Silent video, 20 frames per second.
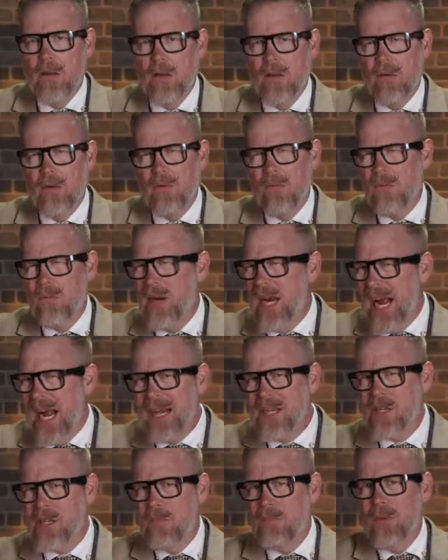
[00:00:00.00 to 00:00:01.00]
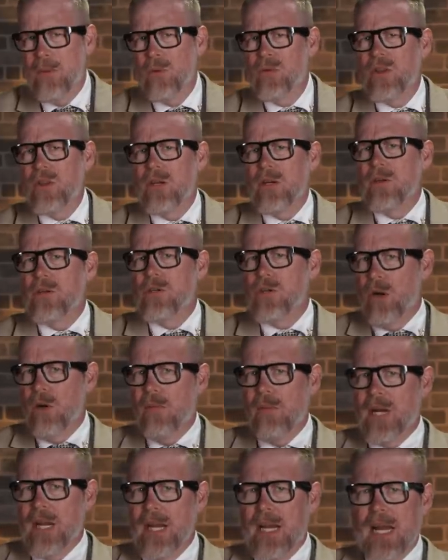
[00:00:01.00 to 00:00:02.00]
The reaction both in
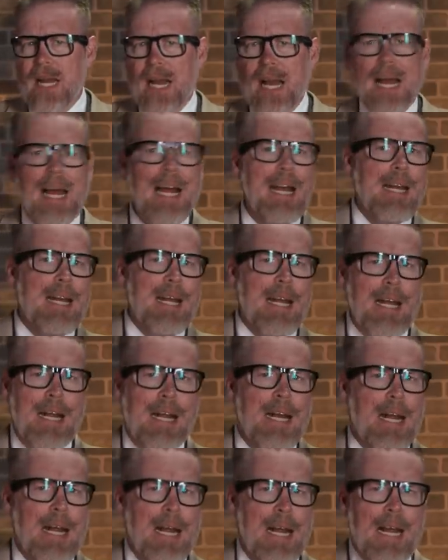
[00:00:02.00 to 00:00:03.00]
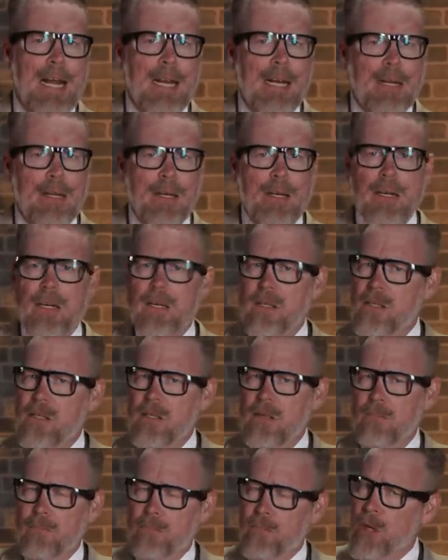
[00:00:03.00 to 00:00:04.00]
Germany and in England
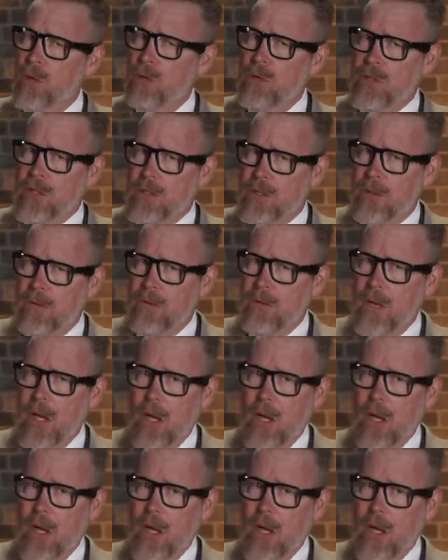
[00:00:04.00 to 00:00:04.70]
is muted.